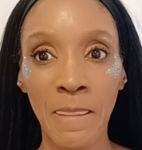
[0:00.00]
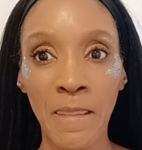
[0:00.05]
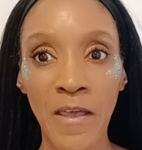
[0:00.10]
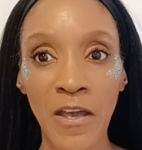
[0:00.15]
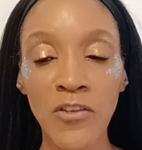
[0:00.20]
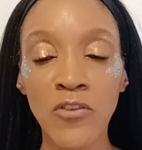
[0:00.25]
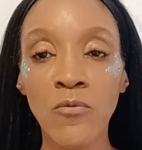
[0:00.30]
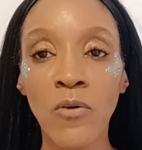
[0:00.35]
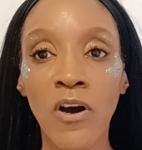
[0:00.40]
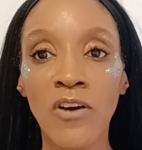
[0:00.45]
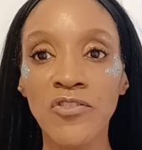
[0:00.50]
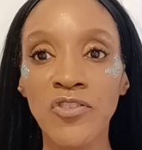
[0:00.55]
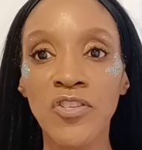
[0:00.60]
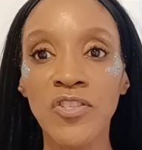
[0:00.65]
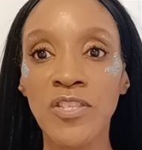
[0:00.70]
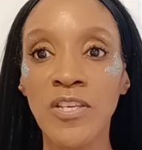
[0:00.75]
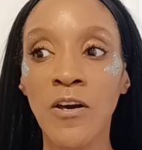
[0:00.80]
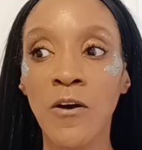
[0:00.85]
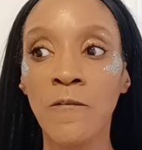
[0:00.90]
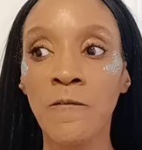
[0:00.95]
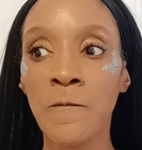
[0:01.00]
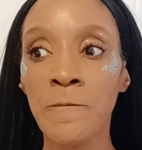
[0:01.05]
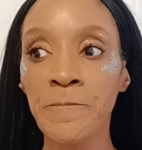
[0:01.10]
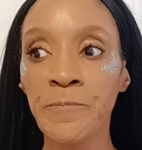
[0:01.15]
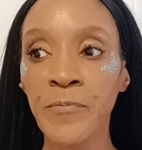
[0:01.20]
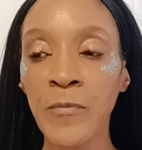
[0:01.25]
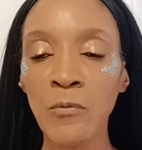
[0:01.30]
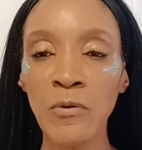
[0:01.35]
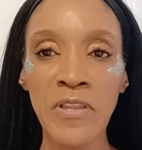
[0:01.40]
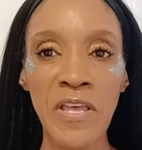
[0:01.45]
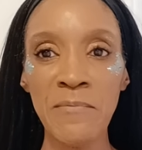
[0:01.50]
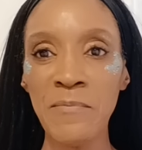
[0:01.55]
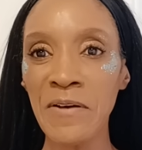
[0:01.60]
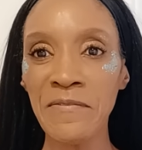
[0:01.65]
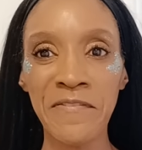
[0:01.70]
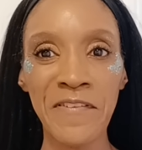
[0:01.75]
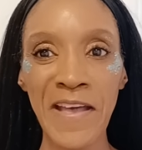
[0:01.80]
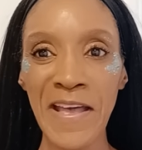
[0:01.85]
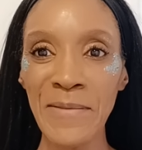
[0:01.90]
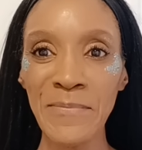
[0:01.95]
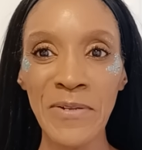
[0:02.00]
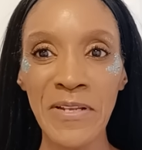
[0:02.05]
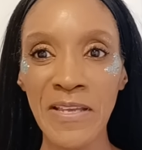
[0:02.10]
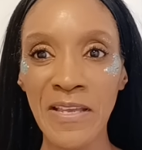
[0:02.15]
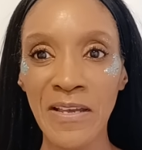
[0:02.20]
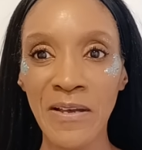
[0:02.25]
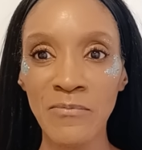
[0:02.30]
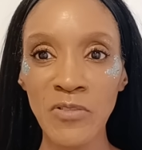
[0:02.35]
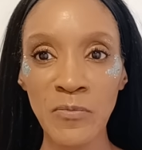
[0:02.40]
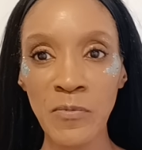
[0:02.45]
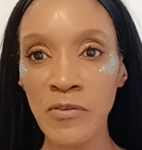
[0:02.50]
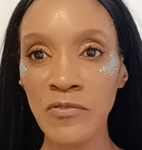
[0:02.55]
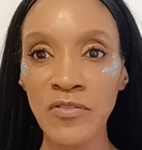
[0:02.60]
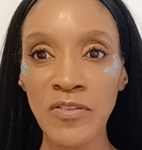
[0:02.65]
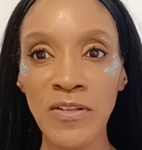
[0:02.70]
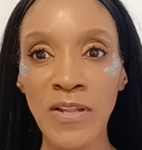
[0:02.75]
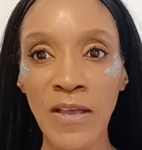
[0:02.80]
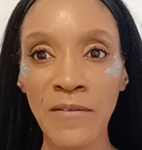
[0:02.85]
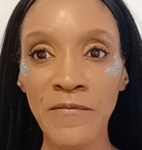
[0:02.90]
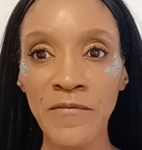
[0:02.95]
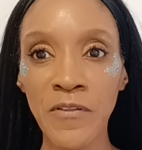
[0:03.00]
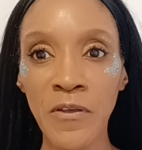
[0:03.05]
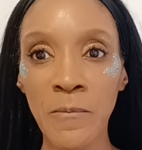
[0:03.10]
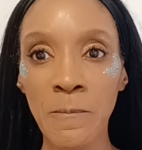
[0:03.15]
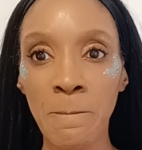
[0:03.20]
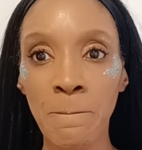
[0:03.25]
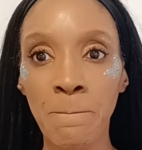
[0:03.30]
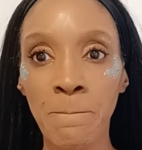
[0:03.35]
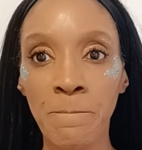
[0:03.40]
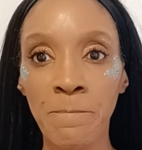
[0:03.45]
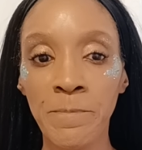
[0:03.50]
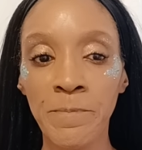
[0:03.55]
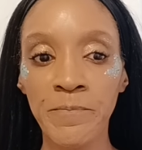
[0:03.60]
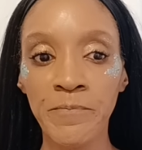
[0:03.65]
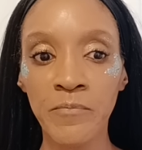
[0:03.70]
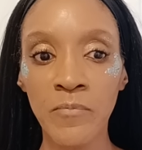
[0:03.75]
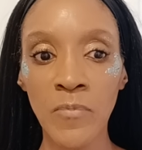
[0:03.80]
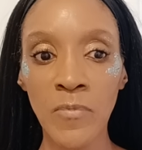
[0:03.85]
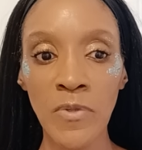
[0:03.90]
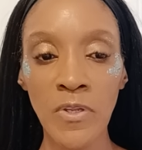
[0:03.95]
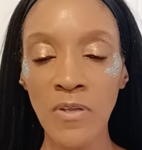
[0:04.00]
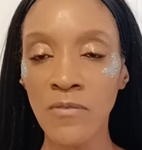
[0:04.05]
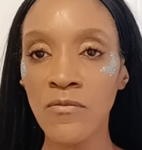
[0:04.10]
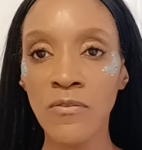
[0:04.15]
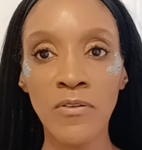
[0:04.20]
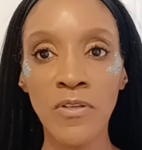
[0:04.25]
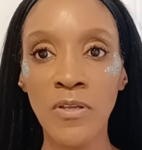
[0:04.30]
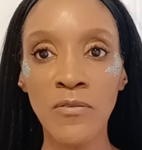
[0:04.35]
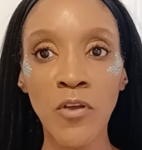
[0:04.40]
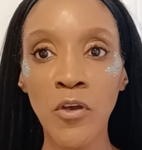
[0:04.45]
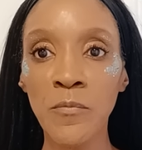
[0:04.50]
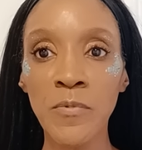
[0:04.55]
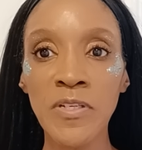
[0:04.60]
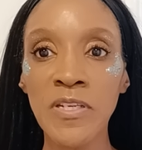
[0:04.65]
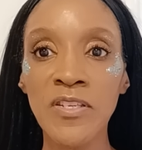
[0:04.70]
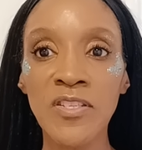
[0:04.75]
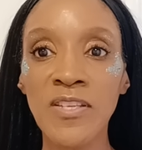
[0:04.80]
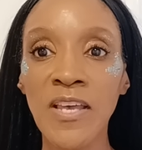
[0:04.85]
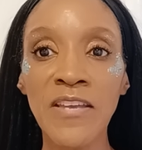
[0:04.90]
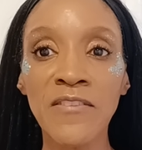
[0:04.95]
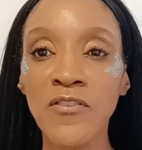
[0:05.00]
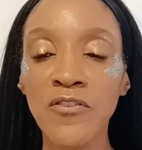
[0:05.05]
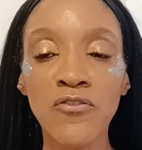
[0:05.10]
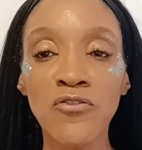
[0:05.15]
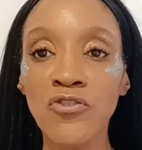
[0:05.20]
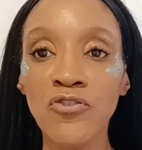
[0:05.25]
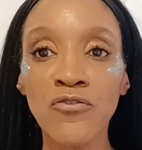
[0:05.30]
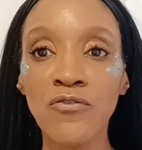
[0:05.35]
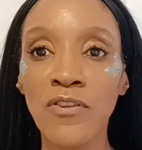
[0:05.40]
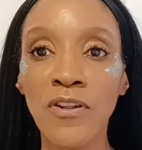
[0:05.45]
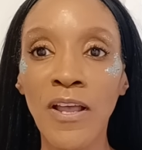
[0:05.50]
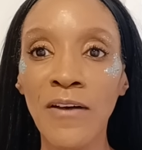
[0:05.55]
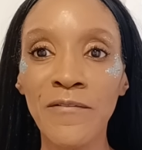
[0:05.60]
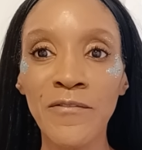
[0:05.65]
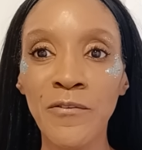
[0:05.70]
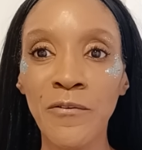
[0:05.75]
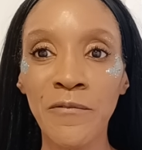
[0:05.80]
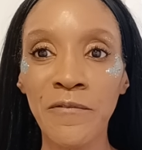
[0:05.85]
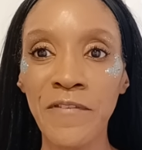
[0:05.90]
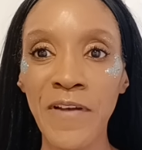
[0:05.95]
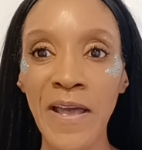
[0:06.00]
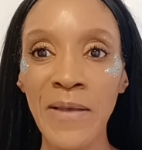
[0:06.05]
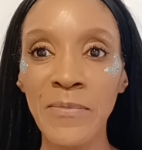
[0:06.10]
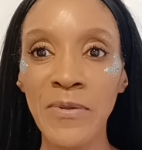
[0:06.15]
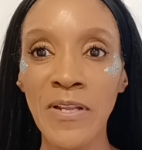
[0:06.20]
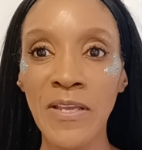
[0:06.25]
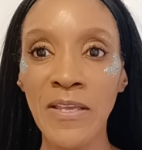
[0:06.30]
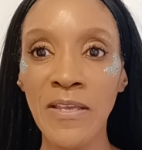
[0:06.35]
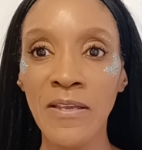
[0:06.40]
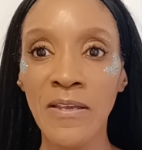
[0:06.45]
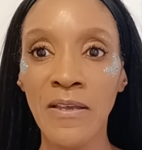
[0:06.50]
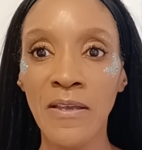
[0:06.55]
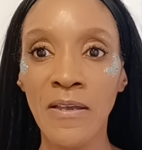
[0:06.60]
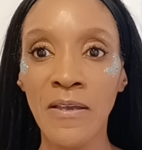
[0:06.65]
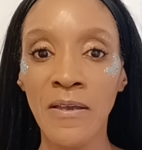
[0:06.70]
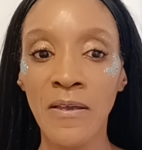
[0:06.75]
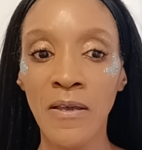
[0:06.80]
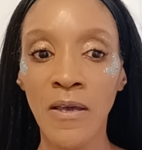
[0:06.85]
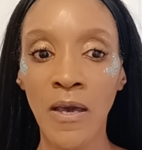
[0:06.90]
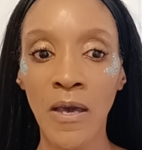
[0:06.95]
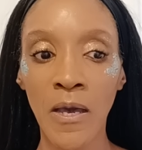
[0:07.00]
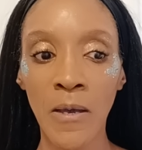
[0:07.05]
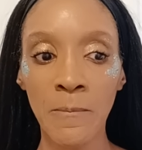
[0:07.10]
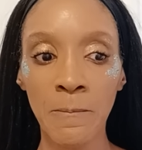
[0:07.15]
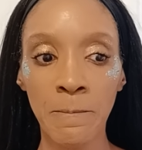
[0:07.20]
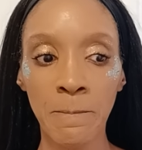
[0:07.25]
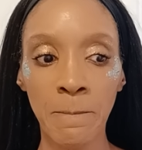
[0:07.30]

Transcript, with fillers: And you ask yourself, well, they're my family, I'm supposed to love them. You're nobody's saying that you shouldn't love your family, but